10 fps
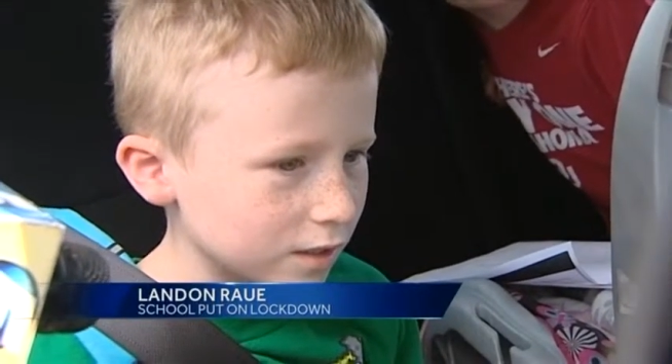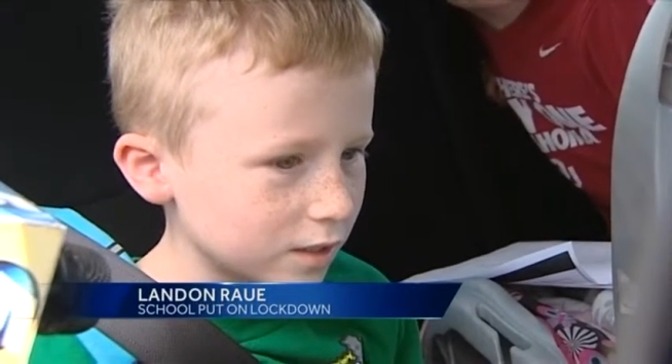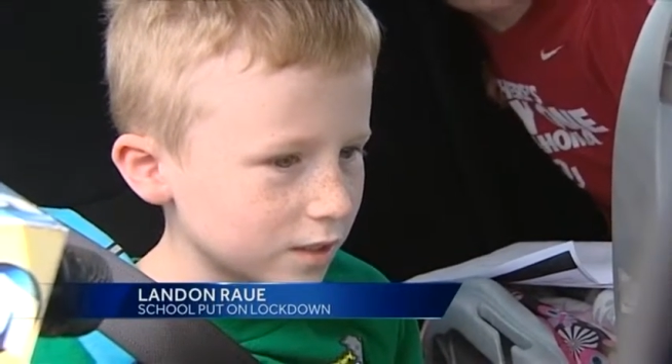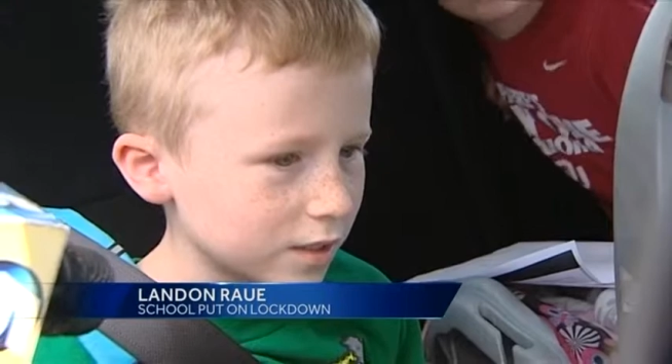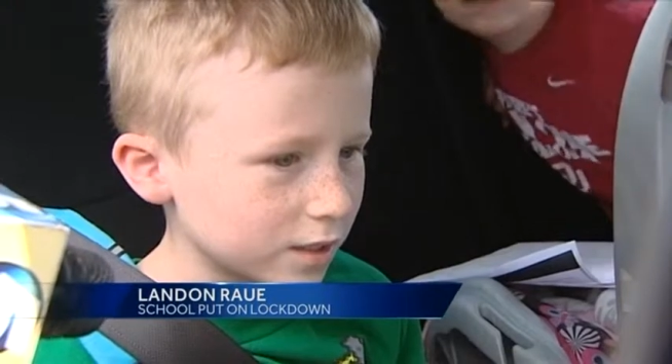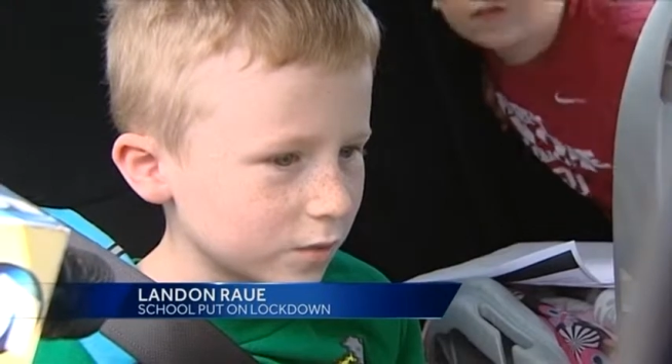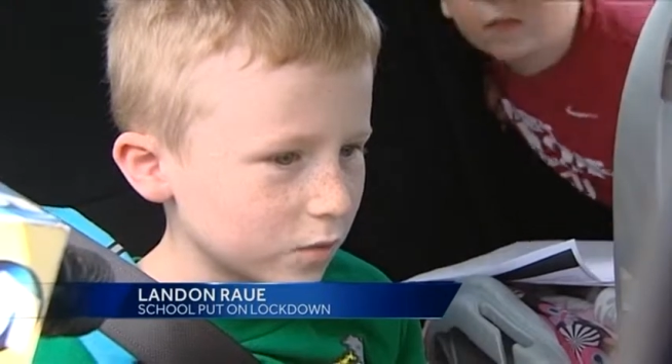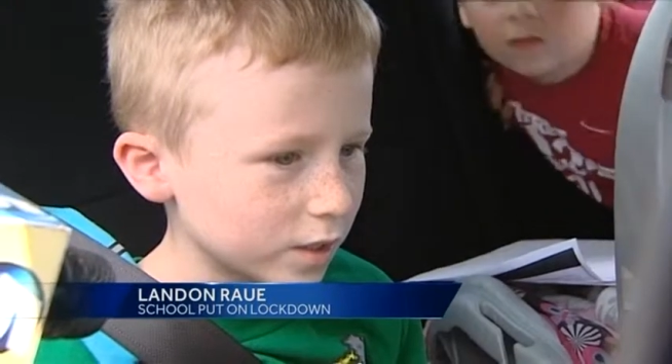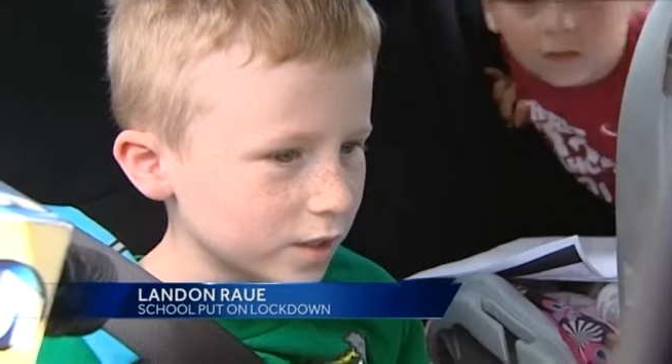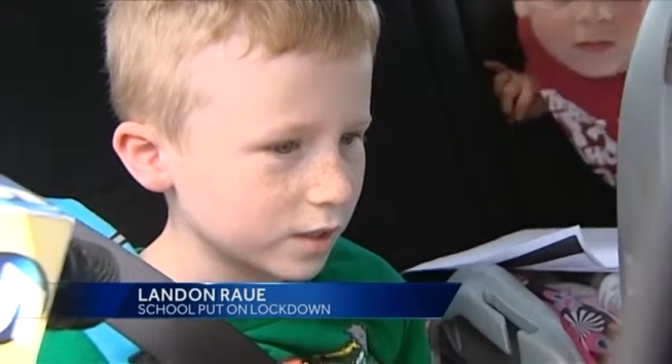they said
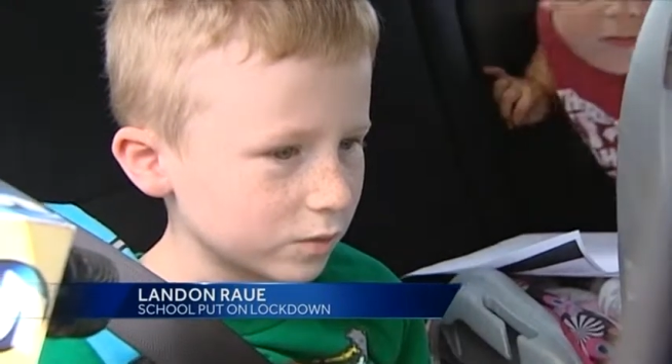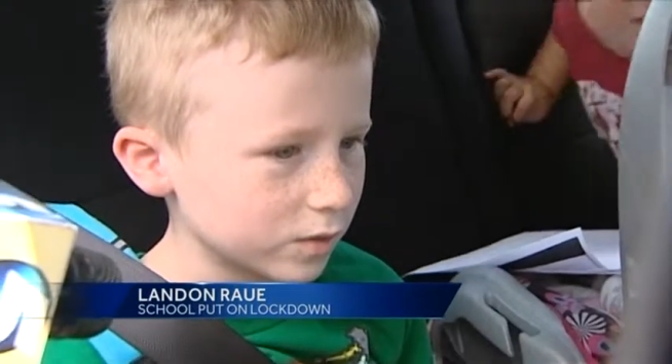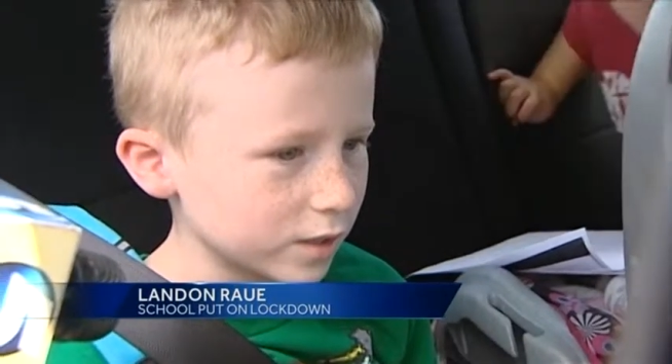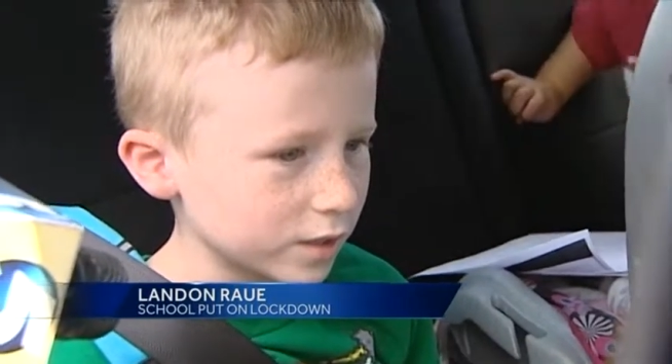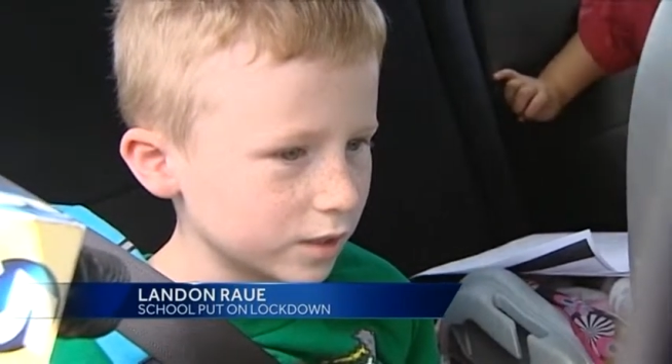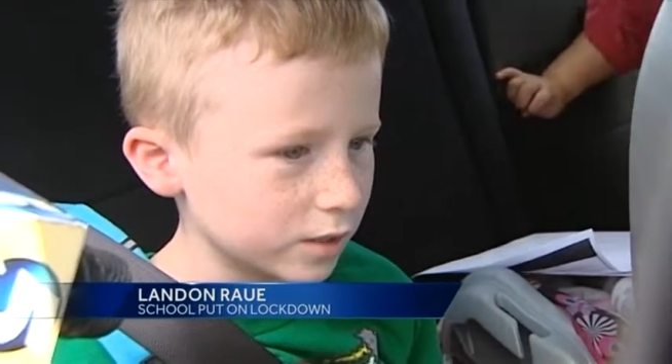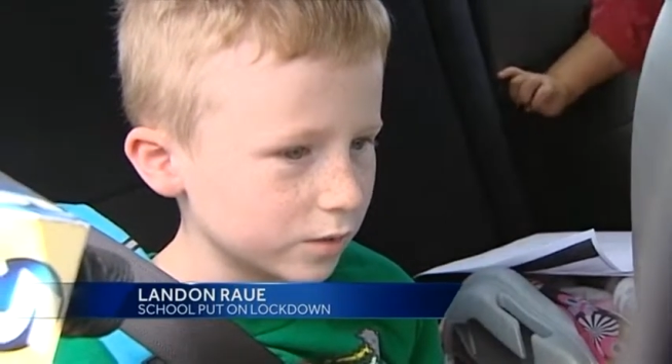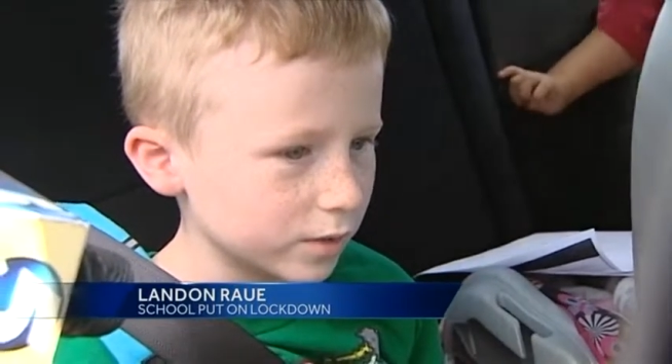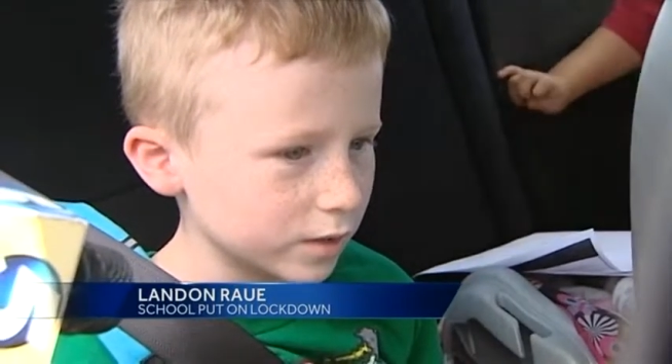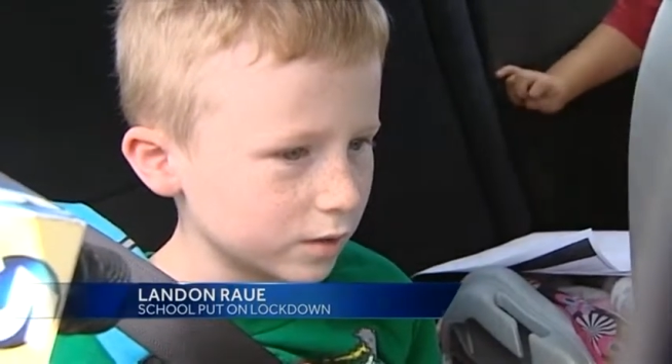it wasn't really a
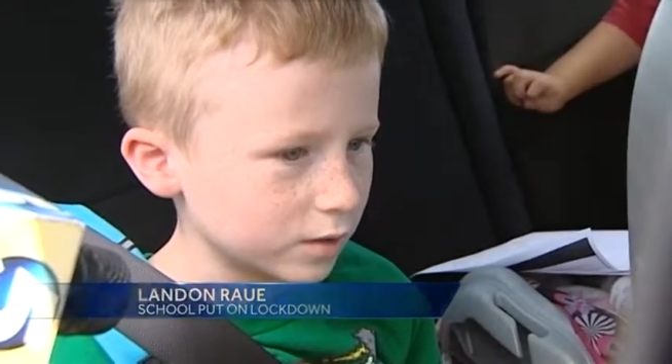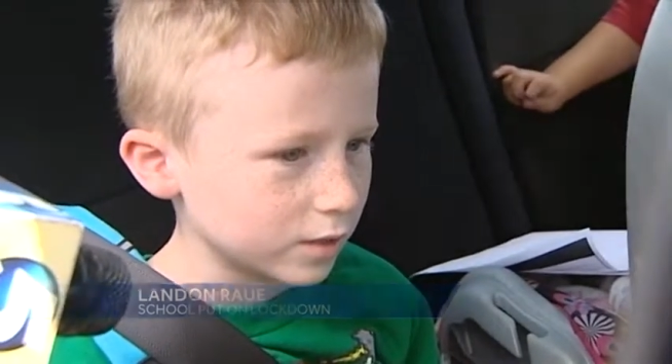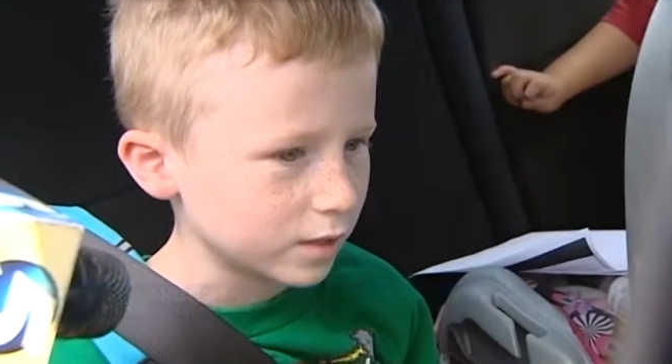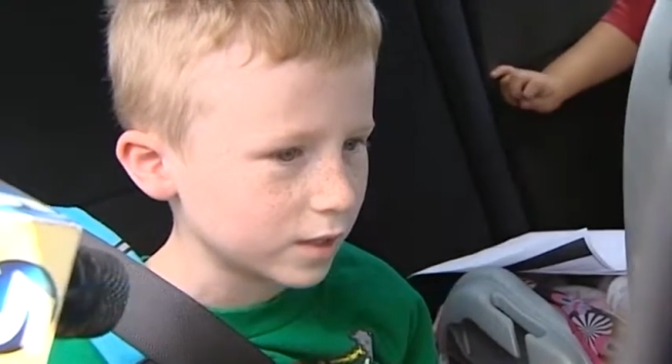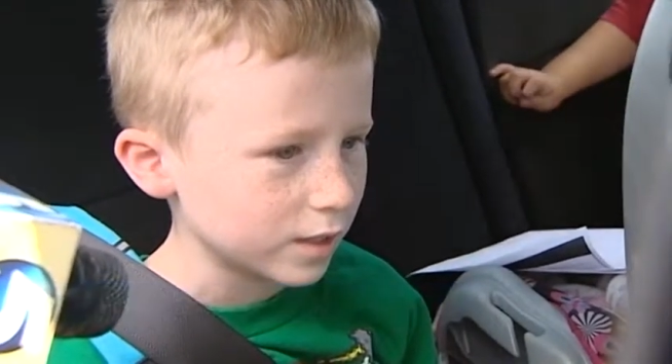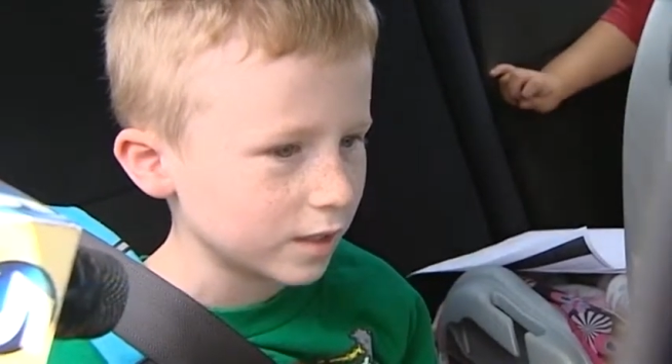drill